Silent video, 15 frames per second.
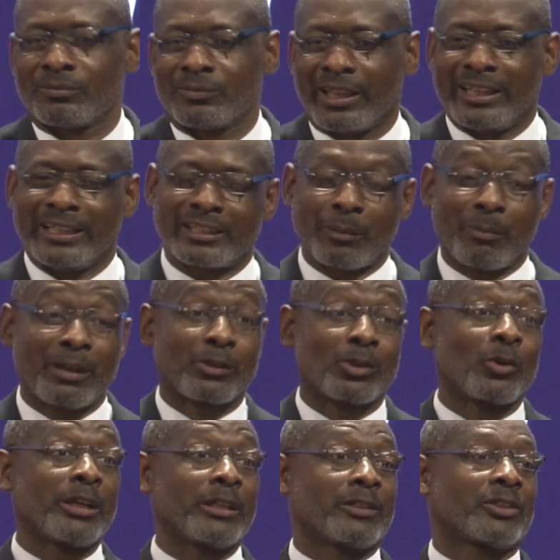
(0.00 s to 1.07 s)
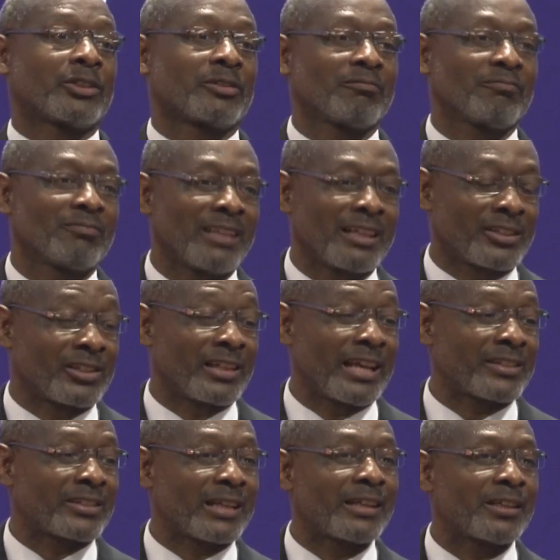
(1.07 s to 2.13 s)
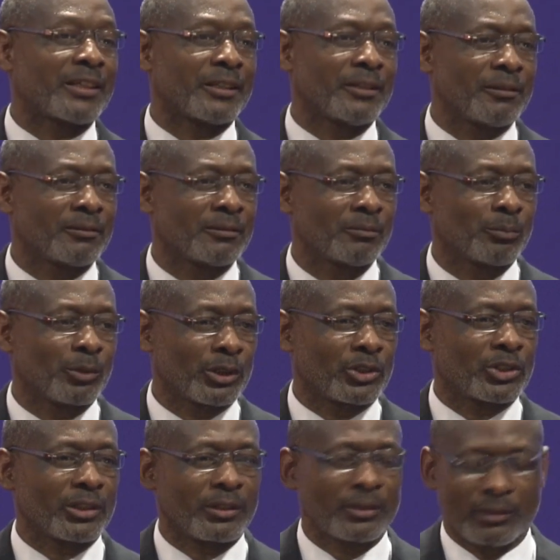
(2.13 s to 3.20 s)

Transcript: Elizabeth greets. That's last Sunday preaching.